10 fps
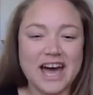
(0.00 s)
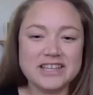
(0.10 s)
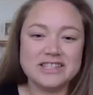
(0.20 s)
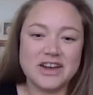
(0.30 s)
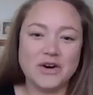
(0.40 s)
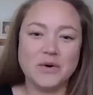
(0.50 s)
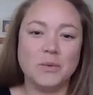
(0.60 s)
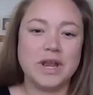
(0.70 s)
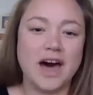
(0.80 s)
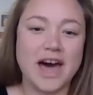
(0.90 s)
so what
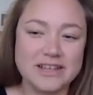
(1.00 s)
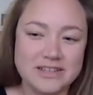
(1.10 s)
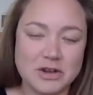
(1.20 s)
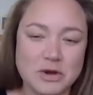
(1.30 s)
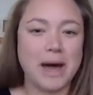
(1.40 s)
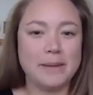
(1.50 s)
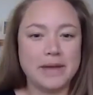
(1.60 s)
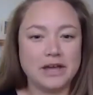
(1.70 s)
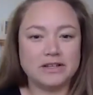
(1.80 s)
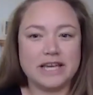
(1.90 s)
I do, my
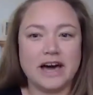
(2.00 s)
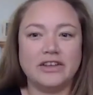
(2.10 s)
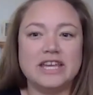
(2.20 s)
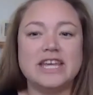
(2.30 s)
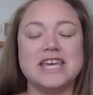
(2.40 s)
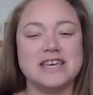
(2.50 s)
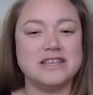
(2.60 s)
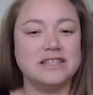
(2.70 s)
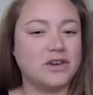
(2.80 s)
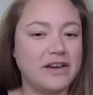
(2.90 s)
maker talent
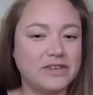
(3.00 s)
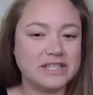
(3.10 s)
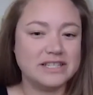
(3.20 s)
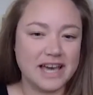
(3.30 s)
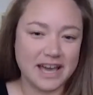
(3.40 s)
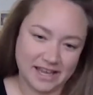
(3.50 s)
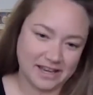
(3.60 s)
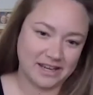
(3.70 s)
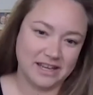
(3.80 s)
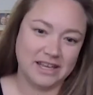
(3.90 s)
is graphic design.
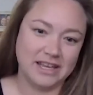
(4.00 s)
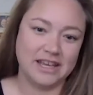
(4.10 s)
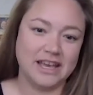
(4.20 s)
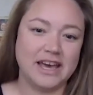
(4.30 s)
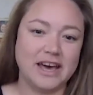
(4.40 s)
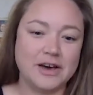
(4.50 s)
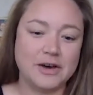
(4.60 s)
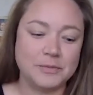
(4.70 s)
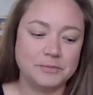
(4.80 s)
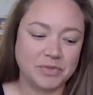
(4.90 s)

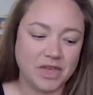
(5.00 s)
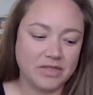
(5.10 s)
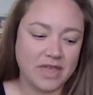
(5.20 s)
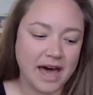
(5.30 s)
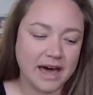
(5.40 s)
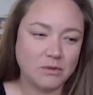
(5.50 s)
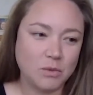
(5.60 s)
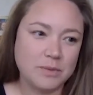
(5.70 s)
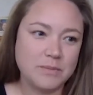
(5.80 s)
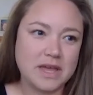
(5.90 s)
Um, that
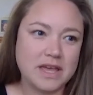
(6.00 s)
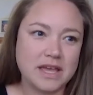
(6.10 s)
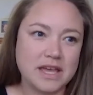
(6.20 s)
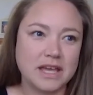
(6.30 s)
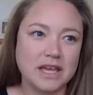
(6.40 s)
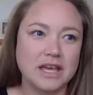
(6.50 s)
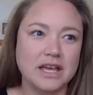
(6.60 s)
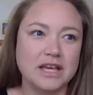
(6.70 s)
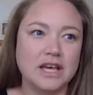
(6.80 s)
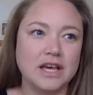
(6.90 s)
would be
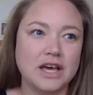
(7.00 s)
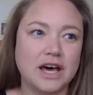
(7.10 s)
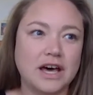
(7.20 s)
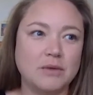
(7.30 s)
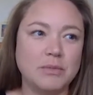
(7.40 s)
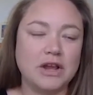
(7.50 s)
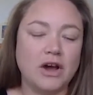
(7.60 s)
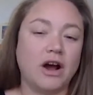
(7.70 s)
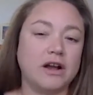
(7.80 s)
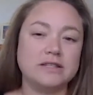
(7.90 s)
Um, an
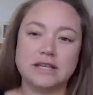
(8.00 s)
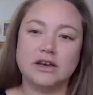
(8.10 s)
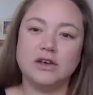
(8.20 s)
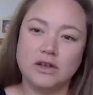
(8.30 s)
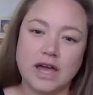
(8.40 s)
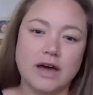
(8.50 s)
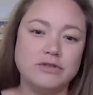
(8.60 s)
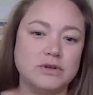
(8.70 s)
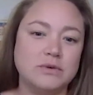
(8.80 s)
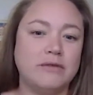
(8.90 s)
art skill. I
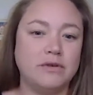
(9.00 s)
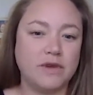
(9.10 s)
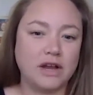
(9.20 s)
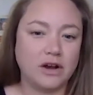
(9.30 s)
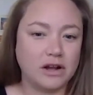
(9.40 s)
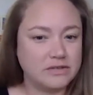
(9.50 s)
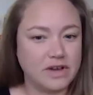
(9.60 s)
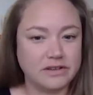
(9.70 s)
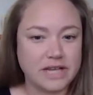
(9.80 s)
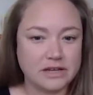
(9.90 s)
do have a fine arts
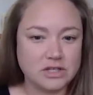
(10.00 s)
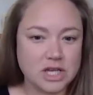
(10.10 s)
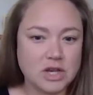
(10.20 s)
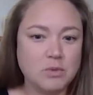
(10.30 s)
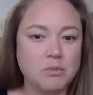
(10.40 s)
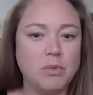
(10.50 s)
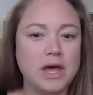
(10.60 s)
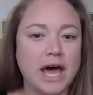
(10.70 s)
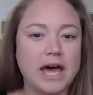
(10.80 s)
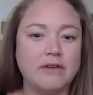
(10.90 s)
foundation, but
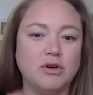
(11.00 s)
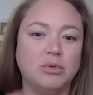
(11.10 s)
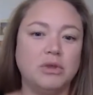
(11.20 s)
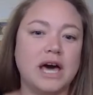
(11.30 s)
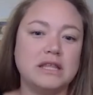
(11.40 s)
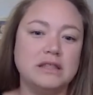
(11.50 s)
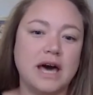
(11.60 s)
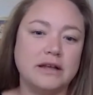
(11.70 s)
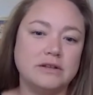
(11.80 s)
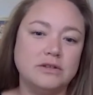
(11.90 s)
I have applied
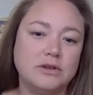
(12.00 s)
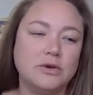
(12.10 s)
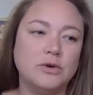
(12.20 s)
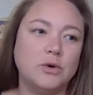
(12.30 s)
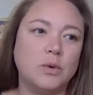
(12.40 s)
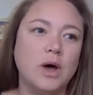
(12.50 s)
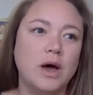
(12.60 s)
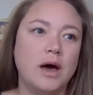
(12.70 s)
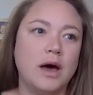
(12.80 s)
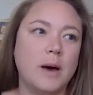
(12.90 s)
that to
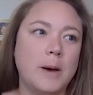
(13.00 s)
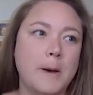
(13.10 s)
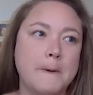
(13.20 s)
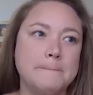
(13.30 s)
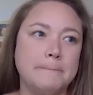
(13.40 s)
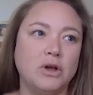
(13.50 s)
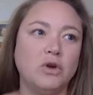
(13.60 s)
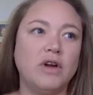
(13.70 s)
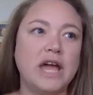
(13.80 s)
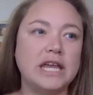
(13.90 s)
um,
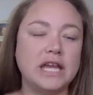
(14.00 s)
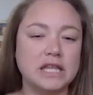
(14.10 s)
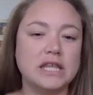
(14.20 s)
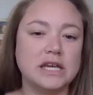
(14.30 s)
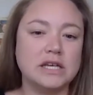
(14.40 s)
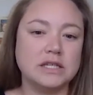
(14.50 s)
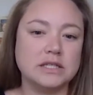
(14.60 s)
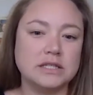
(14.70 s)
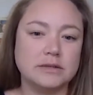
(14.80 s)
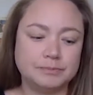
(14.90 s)
creating things